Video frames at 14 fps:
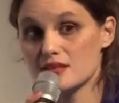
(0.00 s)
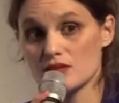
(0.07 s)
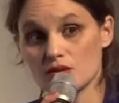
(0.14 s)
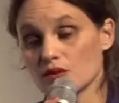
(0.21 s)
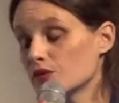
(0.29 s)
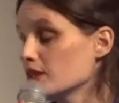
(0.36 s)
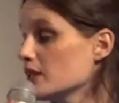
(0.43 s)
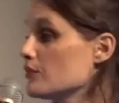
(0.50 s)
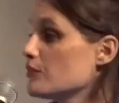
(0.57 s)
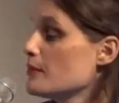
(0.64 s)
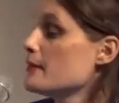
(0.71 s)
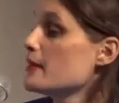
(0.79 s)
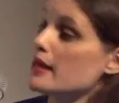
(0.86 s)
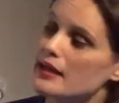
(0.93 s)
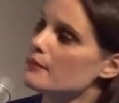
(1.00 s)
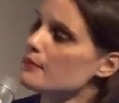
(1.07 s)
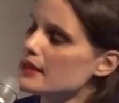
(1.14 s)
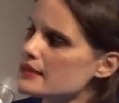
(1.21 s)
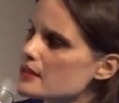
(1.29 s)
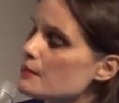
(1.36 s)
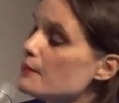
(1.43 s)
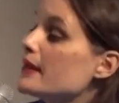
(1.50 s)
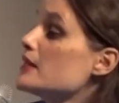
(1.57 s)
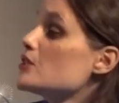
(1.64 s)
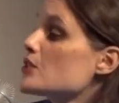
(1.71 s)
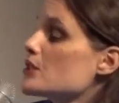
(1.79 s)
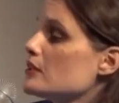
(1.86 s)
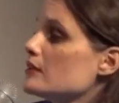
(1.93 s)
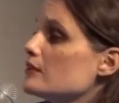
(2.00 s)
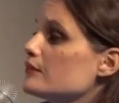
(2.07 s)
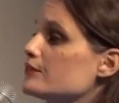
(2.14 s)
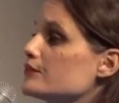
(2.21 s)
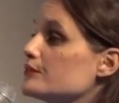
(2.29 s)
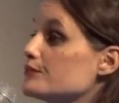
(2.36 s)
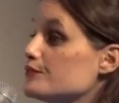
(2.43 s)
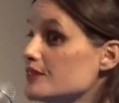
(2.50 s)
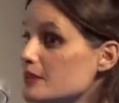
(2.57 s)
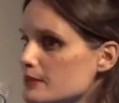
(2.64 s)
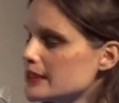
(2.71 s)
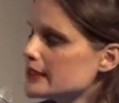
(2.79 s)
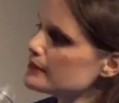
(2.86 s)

a story of emancipation, of female